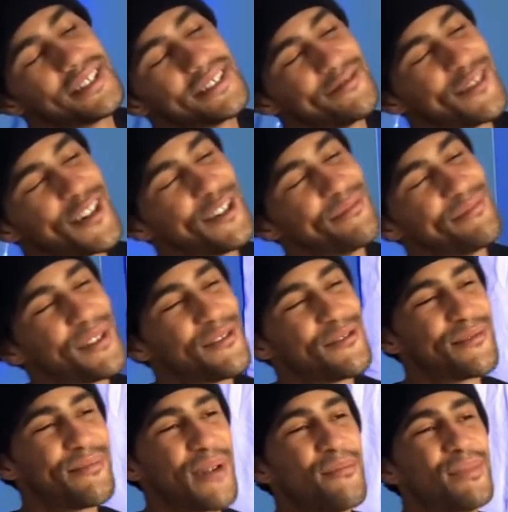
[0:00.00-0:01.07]

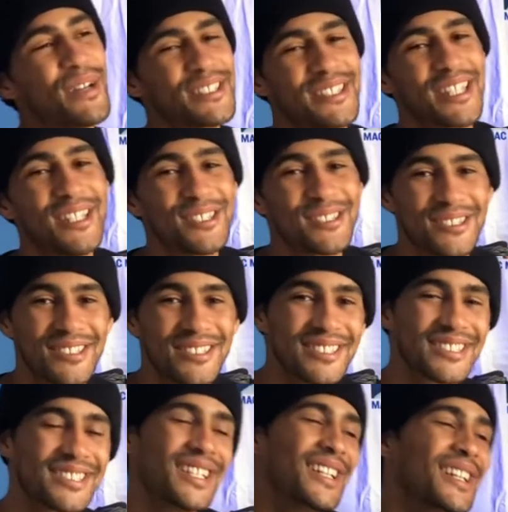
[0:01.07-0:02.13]
with my best
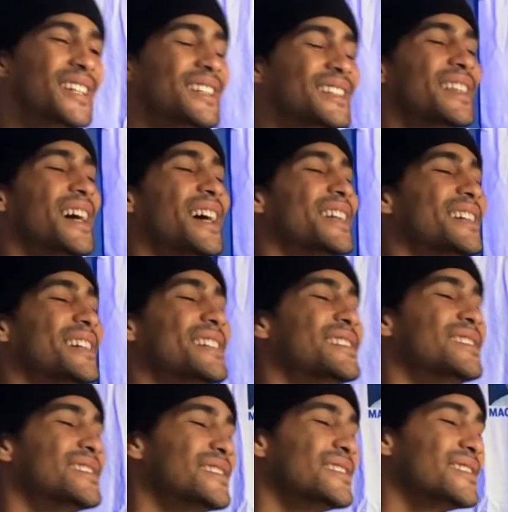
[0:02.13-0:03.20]
interest that,
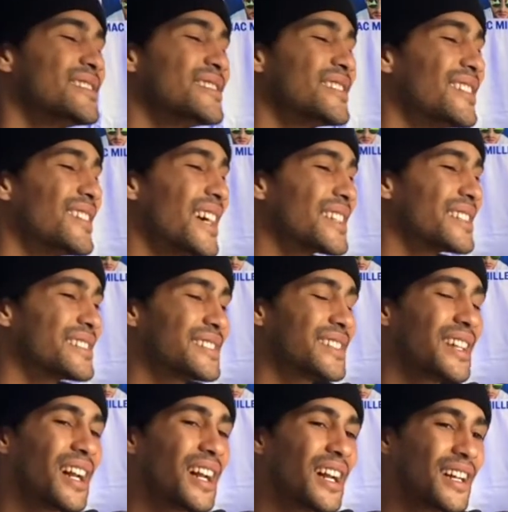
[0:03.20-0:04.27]
you know, I could say
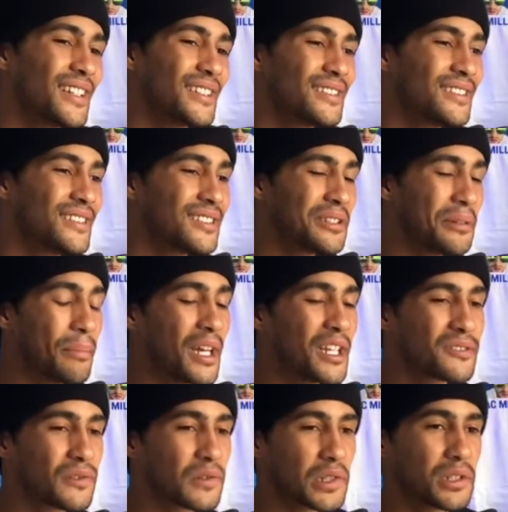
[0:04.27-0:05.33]
I had the
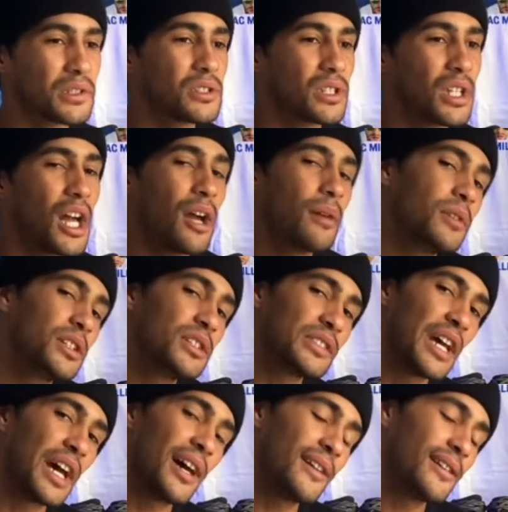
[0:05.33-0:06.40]
best 4th of July, because
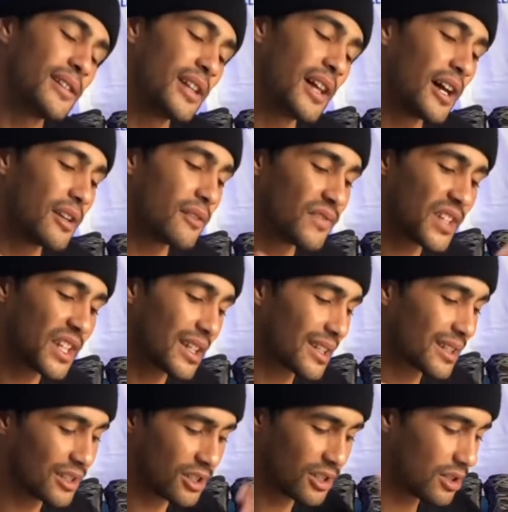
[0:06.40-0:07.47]
I had a lot of
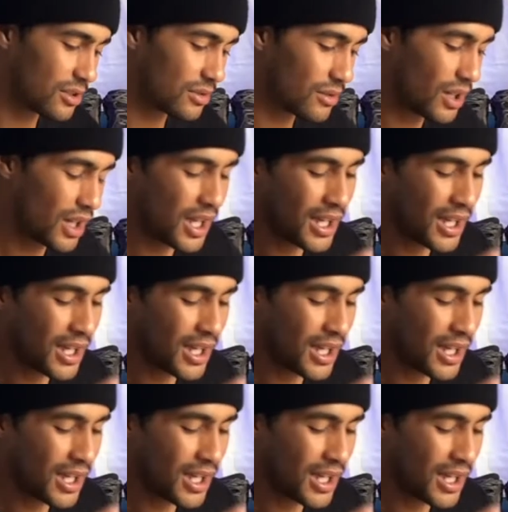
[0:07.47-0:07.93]
thinking to do,